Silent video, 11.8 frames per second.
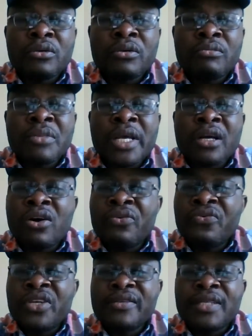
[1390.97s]
may
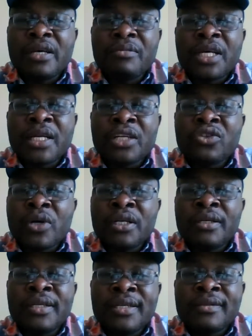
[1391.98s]
convince them that
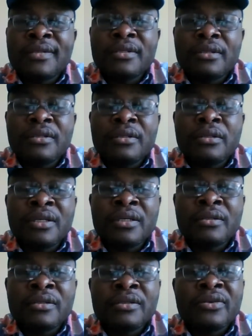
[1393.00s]
actually this
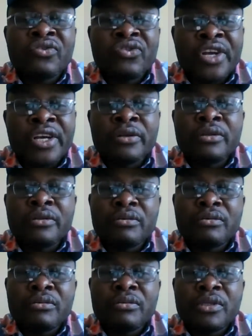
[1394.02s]
is real.
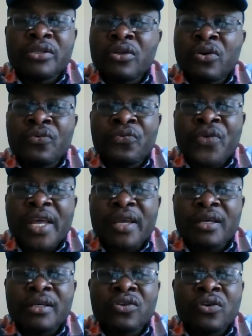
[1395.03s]
It's not fake.
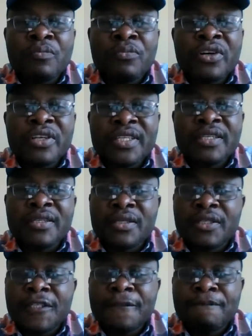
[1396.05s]
It's not
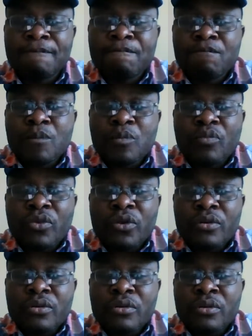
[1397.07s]
politics.
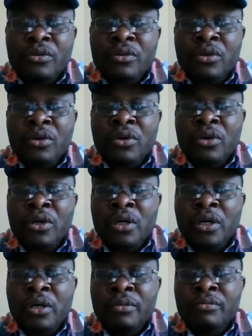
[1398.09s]

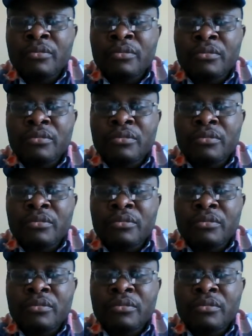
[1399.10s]
So